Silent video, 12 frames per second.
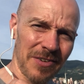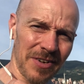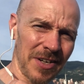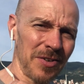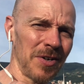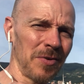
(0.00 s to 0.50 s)

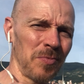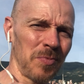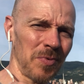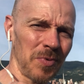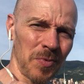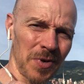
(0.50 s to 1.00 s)
and you go,
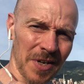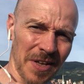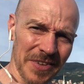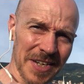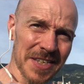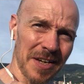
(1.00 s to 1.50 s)
what are
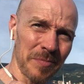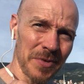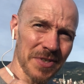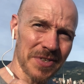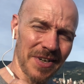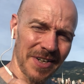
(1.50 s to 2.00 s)
these
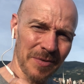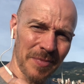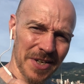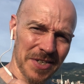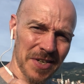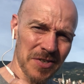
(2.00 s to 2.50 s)
numbers? That don't
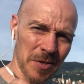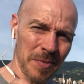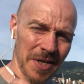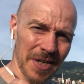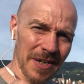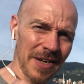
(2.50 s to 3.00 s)
make sense to
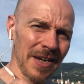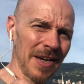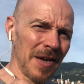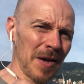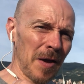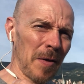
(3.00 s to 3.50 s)
me.
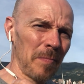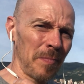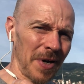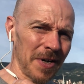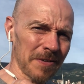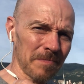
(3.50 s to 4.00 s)

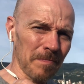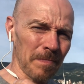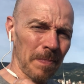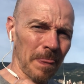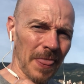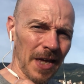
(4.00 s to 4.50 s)
But
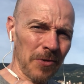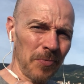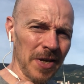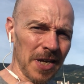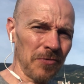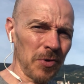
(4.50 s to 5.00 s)
if
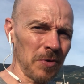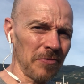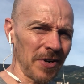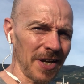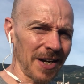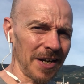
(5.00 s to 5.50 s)
we give you a
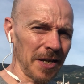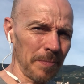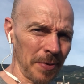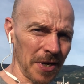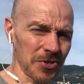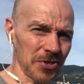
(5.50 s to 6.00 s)
very clear
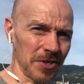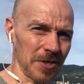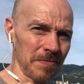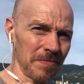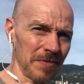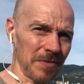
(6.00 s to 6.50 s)

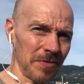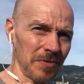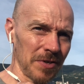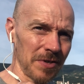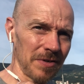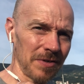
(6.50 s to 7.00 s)
picture
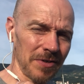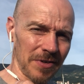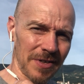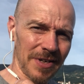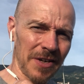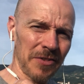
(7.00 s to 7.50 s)
that, look,
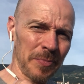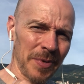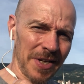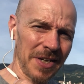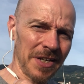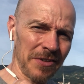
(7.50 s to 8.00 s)
at the
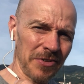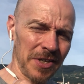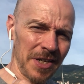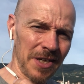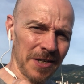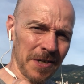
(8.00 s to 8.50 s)
beginning of the
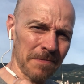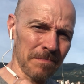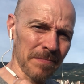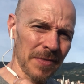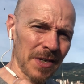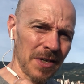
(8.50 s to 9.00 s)
year,
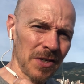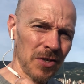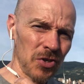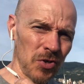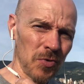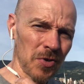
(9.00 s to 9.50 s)

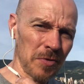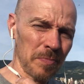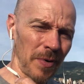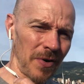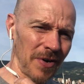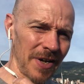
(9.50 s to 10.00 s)
you could
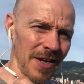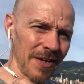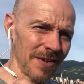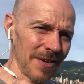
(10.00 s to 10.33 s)
buy